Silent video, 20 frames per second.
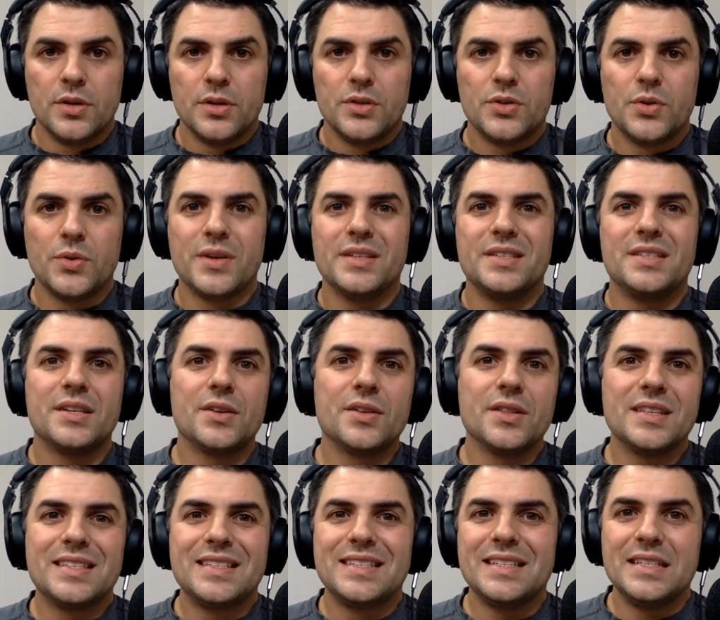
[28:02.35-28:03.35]
So consider
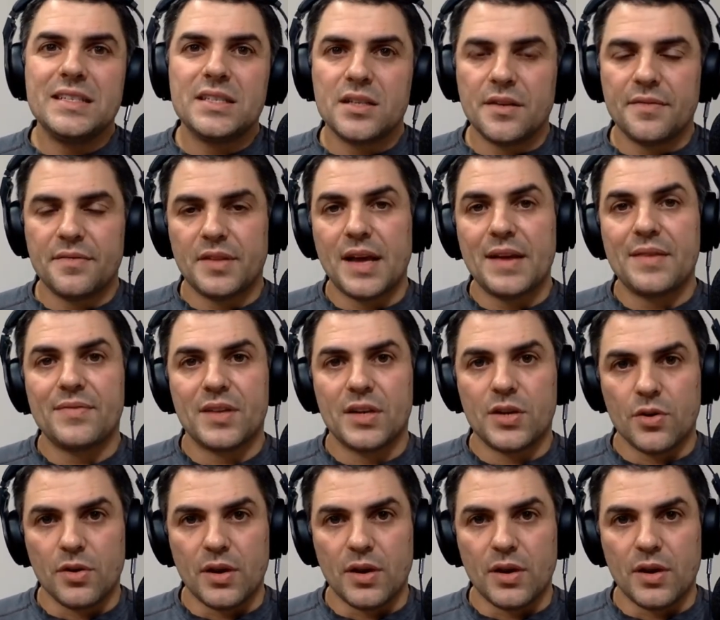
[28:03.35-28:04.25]
the season of life that you're